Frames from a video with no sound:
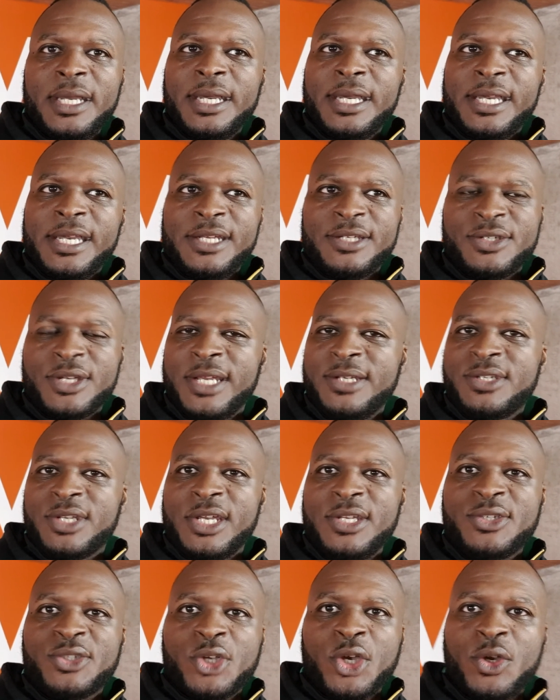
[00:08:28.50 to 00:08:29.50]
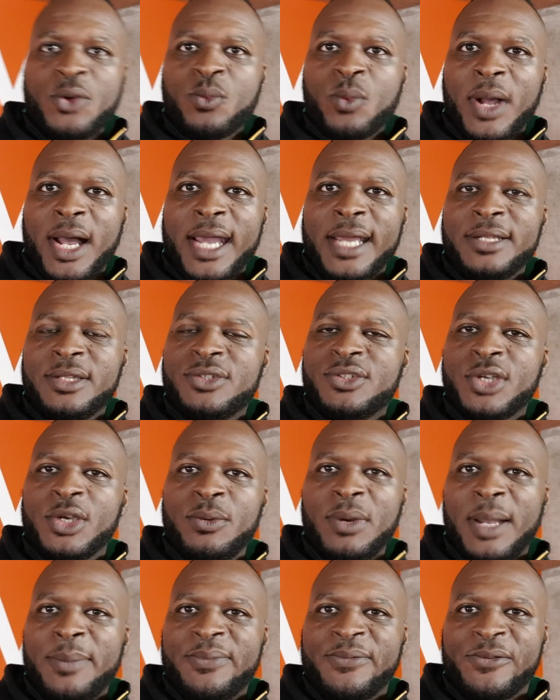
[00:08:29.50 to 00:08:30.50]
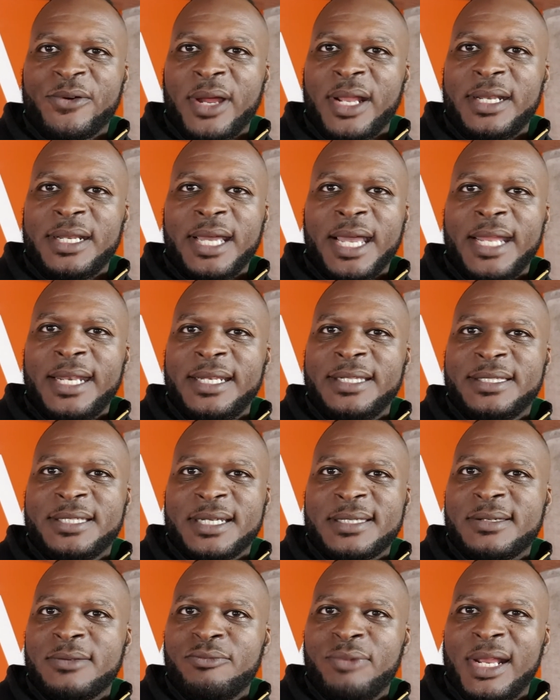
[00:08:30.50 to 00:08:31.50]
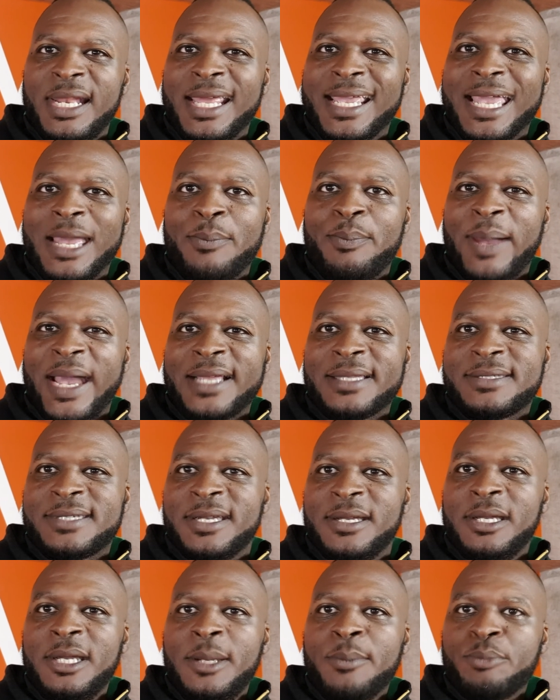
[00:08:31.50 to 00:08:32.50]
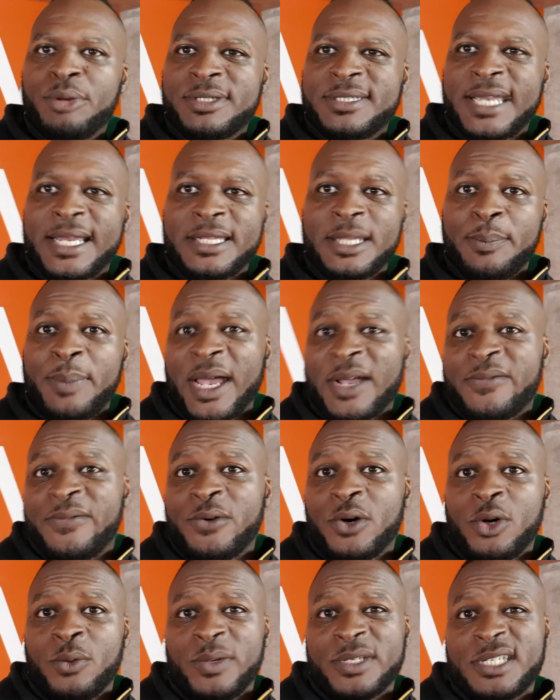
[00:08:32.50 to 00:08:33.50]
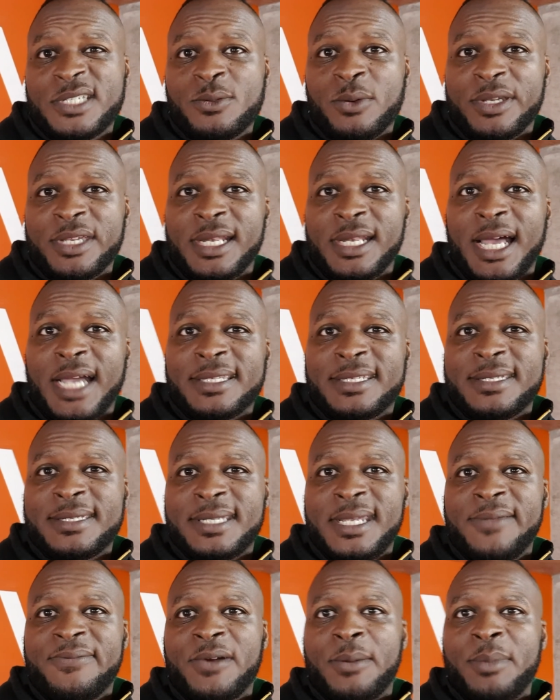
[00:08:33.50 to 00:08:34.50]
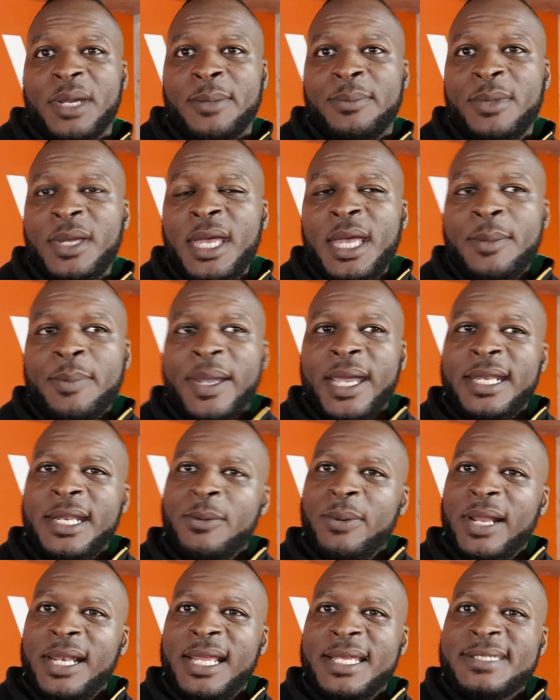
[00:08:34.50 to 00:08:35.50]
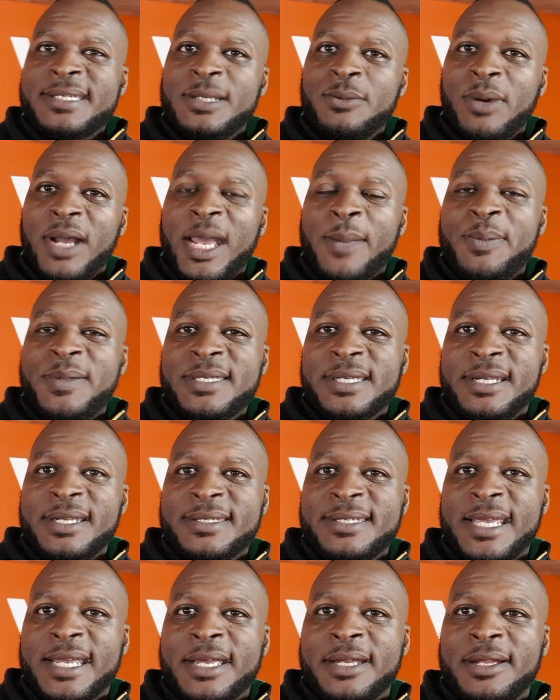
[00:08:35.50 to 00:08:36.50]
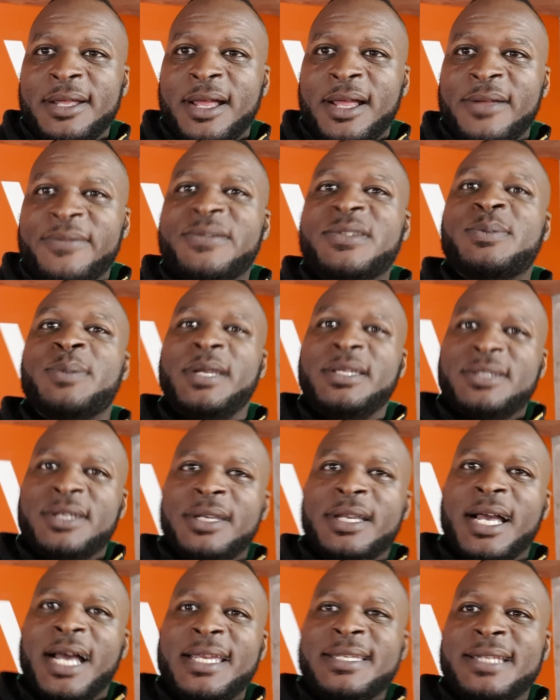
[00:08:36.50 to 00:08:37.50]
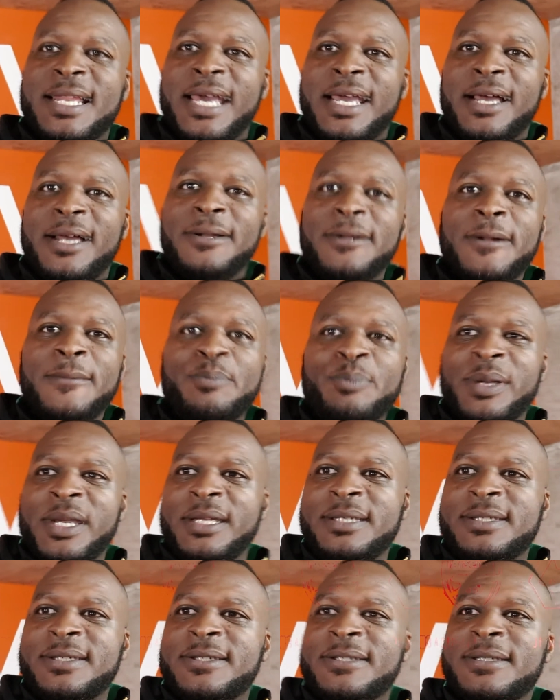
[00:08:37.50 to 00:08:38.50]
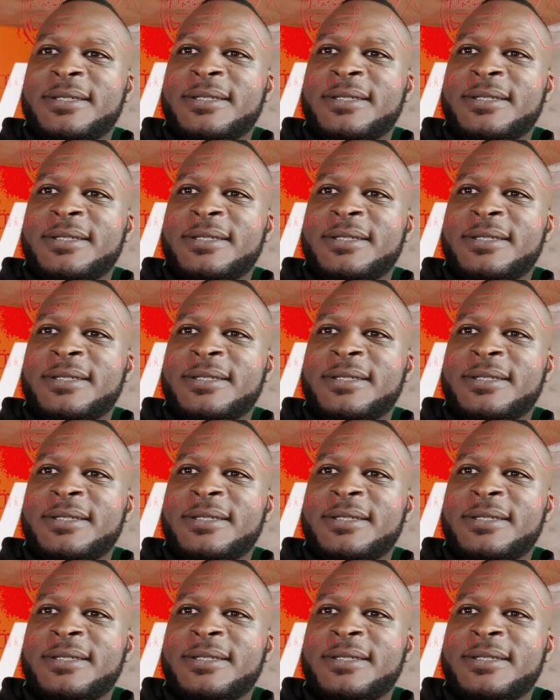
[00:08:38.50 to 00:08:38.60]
He's too wide, too up front, and doesn't really get back to protect the back four, which is what you'd like to see from him. But anyway, let's see what happens in the second half. Speak to you guys later. Peace.